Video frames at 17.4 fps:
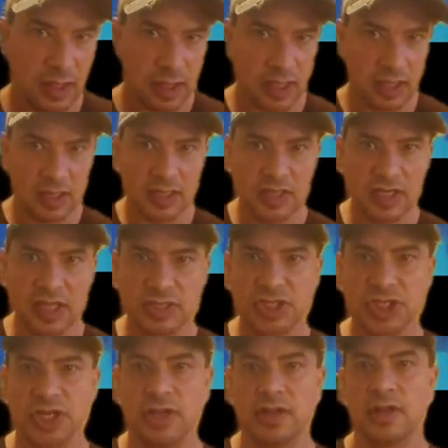In
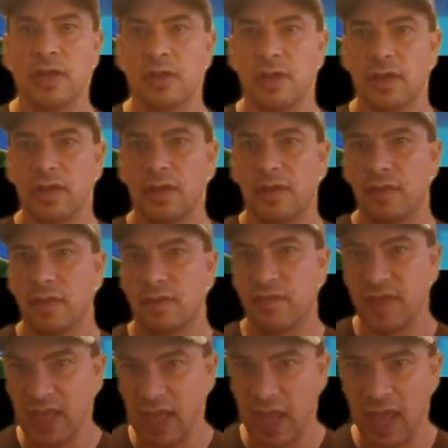addition,
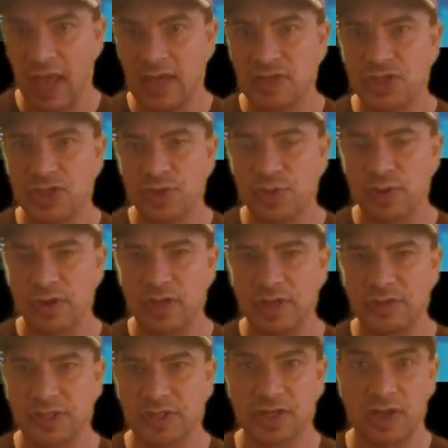the asteroid
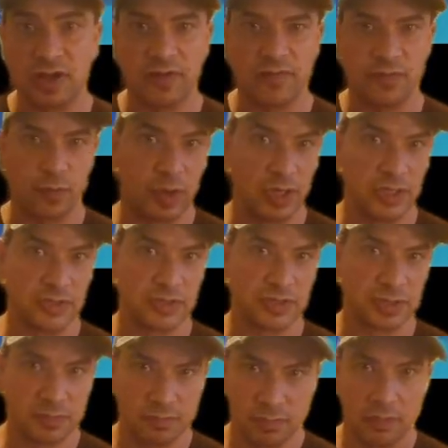itself
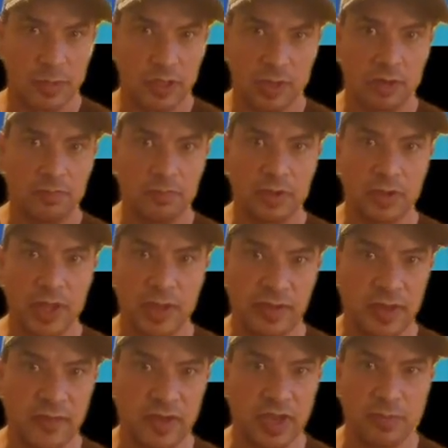was
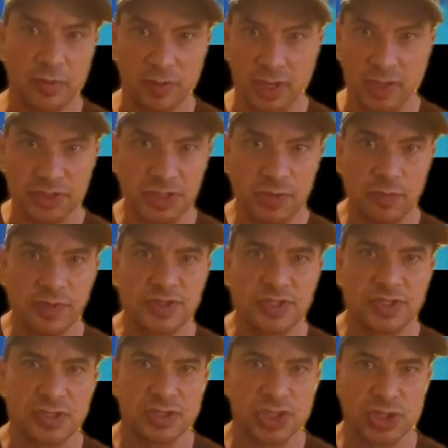completely vaporized. It
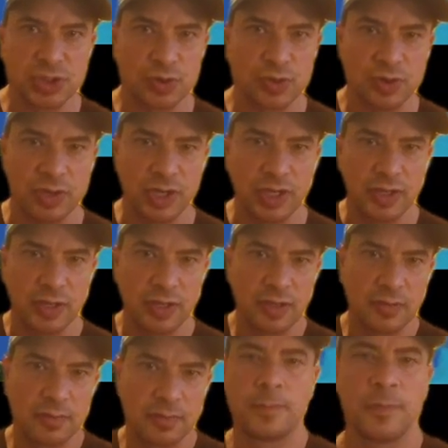was destroyed.
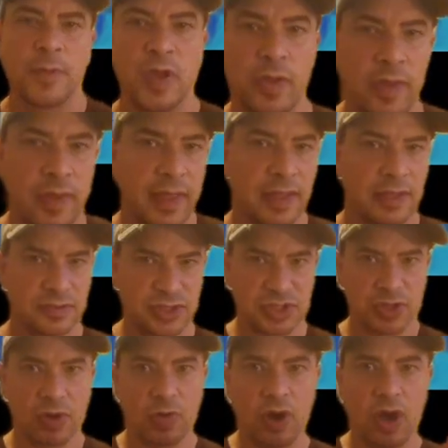
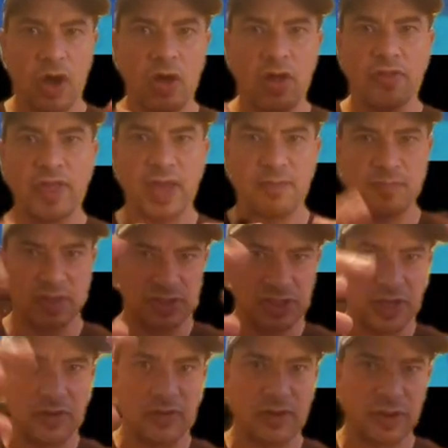So all that
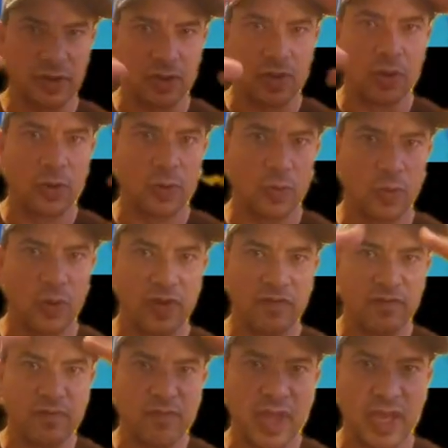material would
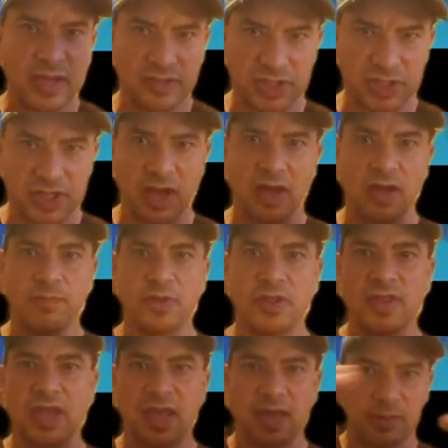have mixed up
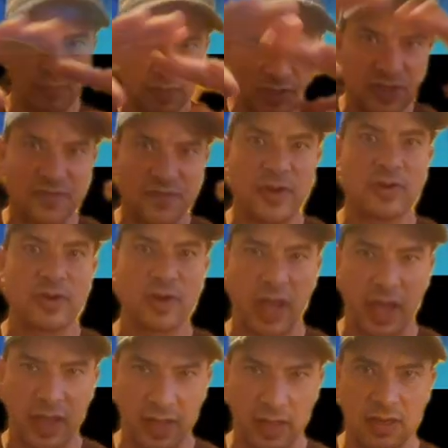in the atmosphere
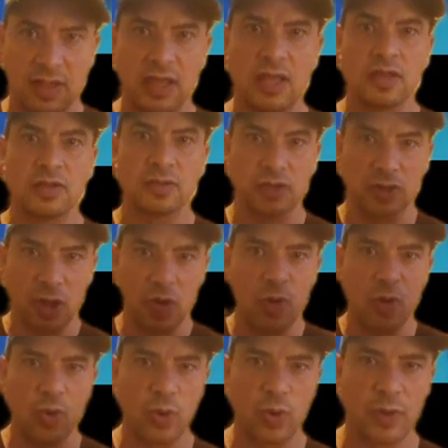and in
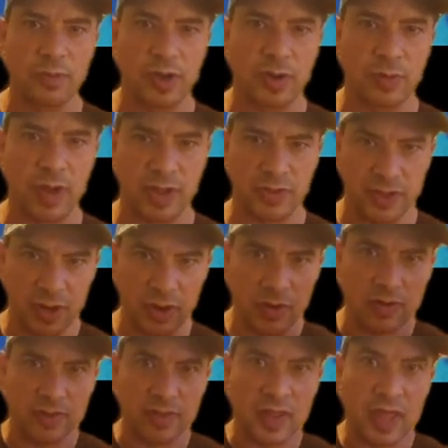low orbit around the
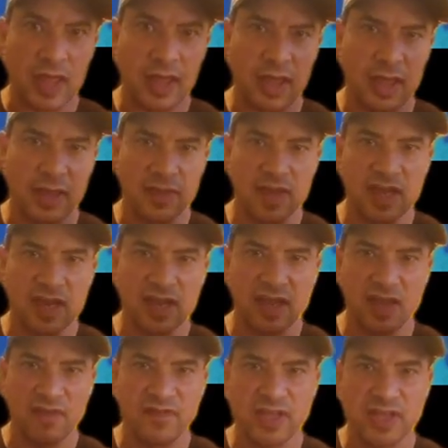Earth, and then
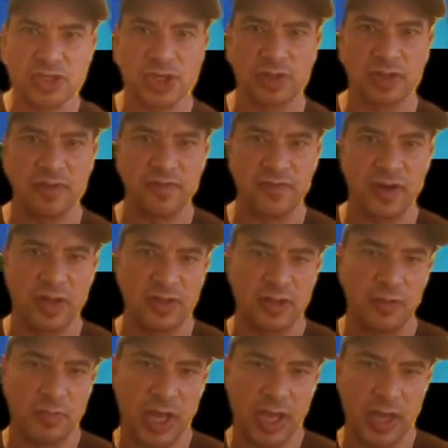eventually
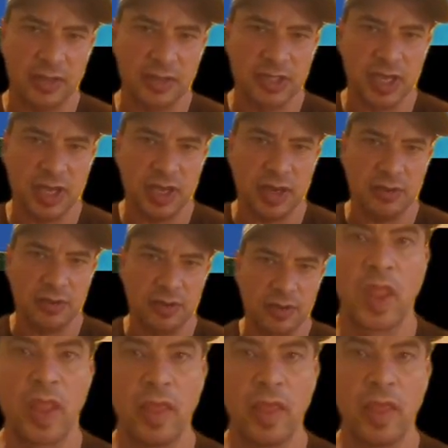fallen back down.